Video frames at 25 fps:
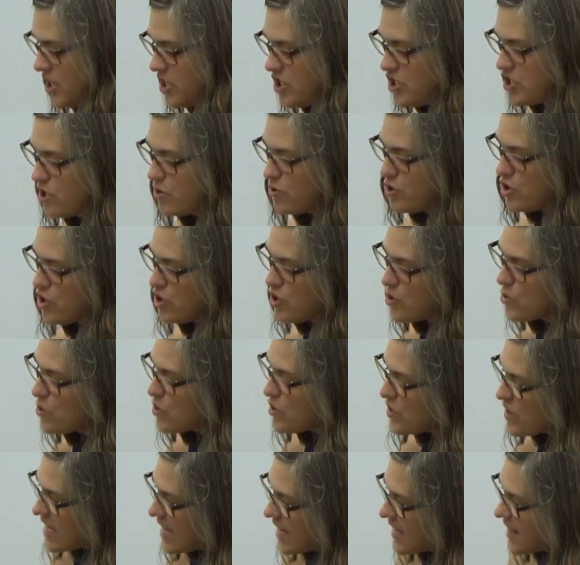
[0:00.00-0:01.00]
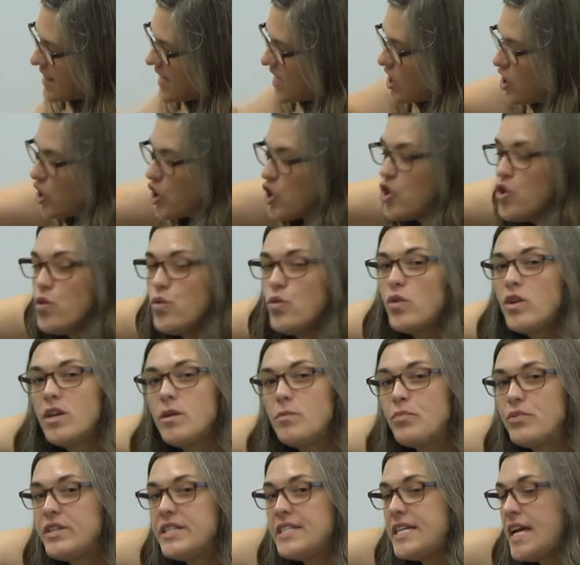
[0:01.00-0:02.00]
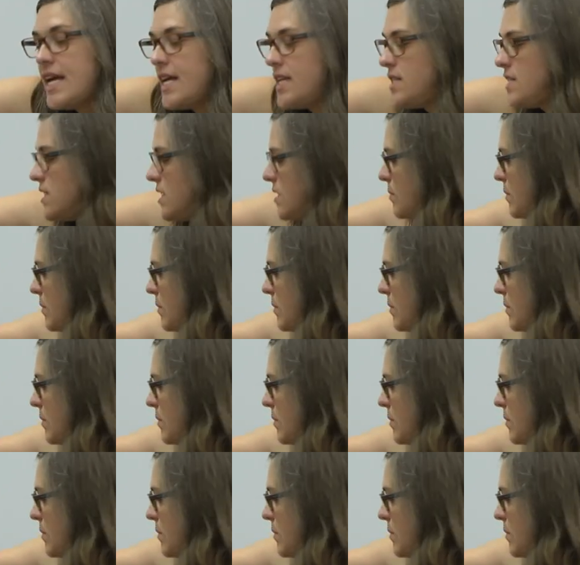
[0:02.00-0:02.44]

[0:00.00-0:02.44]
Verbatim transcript: So do you think that you could pretend to